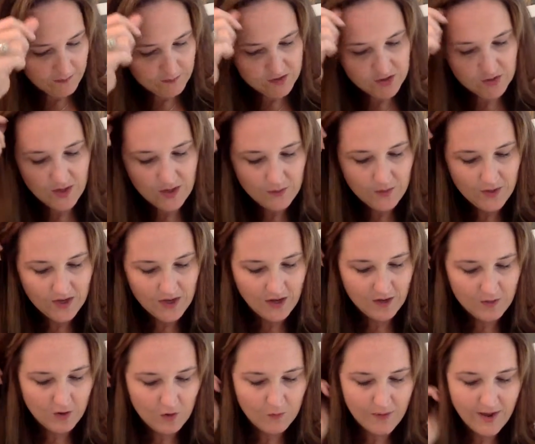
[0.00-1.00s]
So anyway,
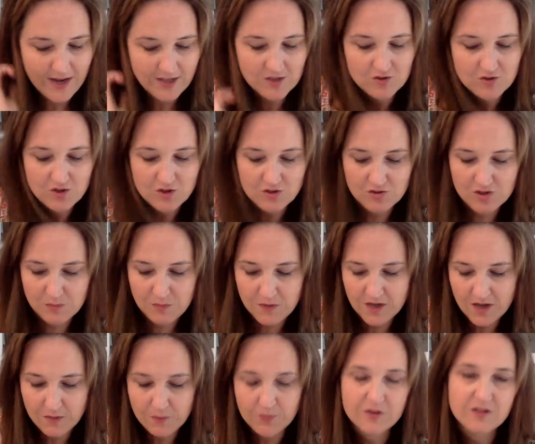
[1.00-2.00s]
I go back to, do you
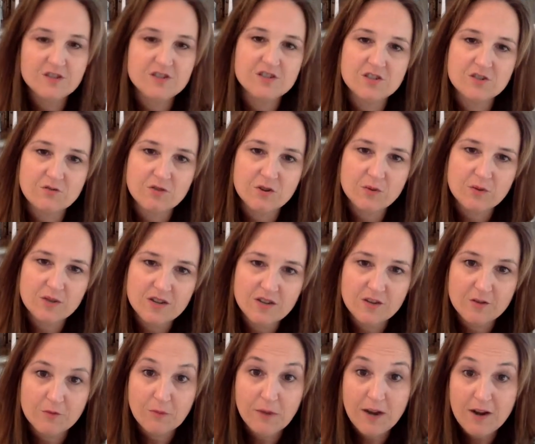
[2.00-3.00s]
speak up when you disagree with
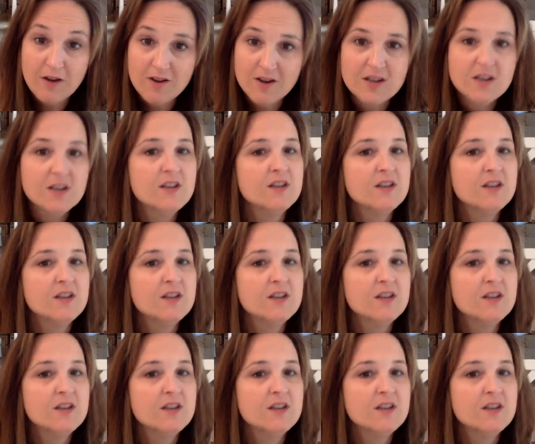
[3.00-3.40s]
another parent?